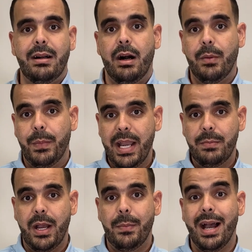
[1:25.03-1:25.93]
A
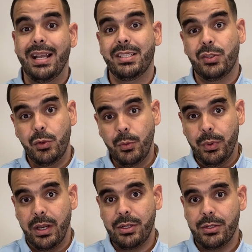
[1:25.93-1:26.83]
BiPAP has two
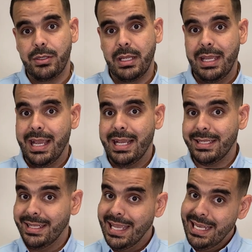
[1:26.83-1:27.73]
pressures. It has
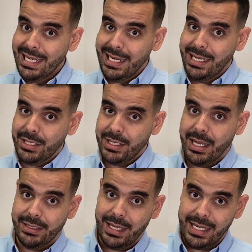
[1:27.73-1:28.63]
an inhalation
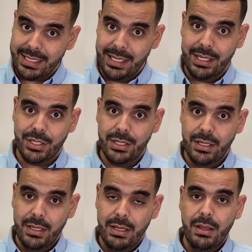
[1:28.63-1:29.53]
and the exhalation,
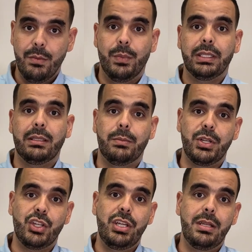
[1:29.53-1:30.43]
but the
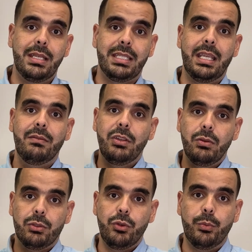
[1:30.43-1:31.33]
machine is giving
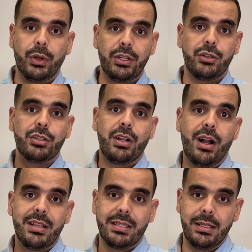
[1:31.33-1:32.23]
you two pressures
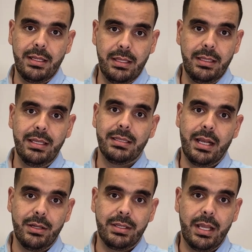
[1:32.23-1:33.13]
constantly the
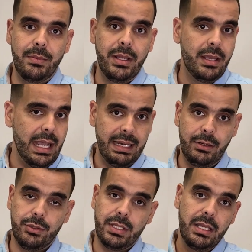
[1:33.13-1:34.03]
entire time, and
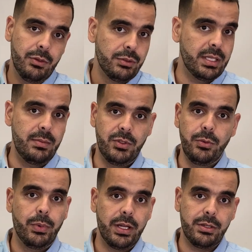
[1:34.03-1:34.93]
it'll stay those same two
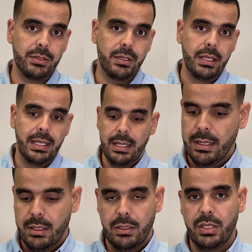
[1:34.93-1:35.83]
pressures.
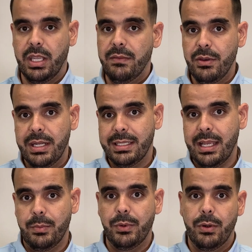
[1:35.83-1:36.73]
To give you an
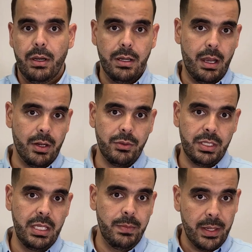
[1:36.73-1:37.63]
example, an auto
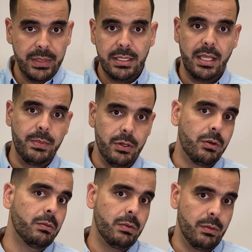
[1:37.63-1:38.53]
CPAP, the
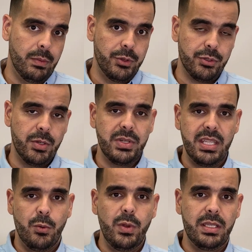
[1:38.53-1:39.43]
typical prescription
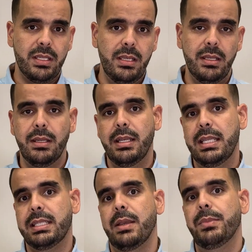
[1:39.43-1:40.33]
that we see
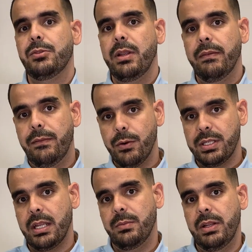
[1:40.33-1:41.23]
is set between 4
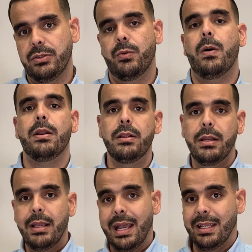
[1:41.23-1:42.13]
centimeters of water
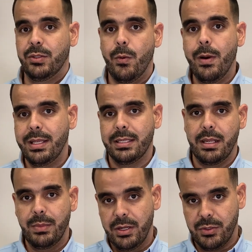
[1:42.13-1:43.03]
and 20
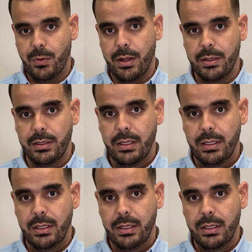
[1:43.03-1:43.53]
centimeters of water.